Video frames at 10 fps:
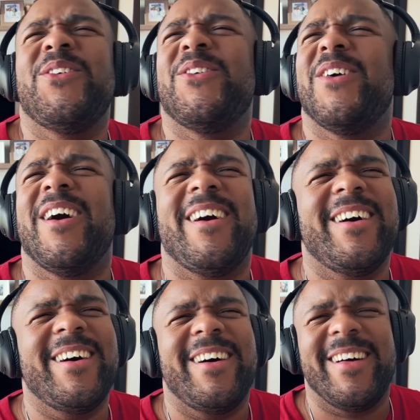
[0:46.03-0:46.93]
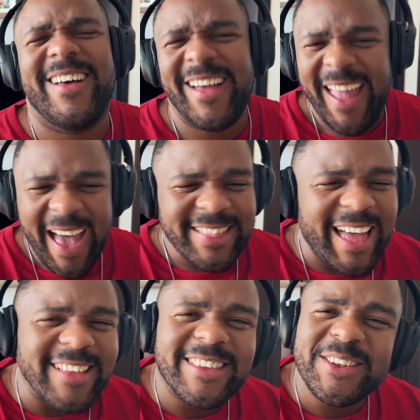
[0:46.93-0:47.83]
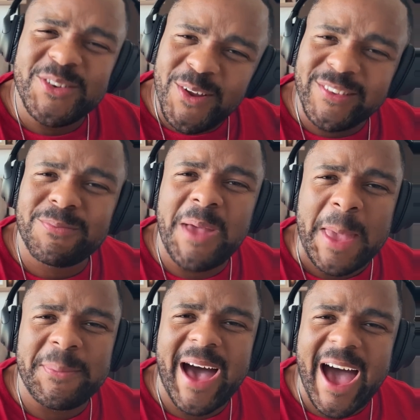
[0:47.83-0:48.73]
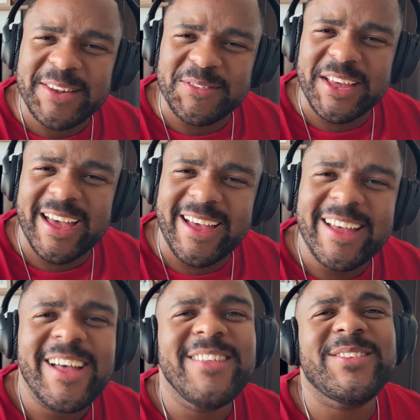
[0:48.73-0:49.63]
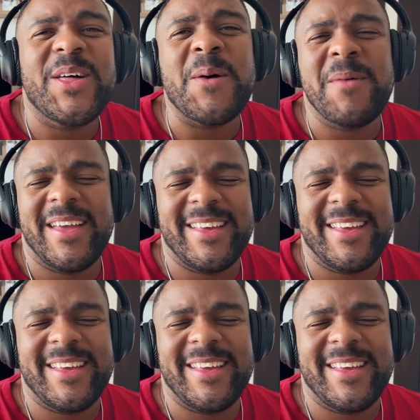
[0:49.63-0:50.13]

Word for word: wow. That's a newspaper advert so the man,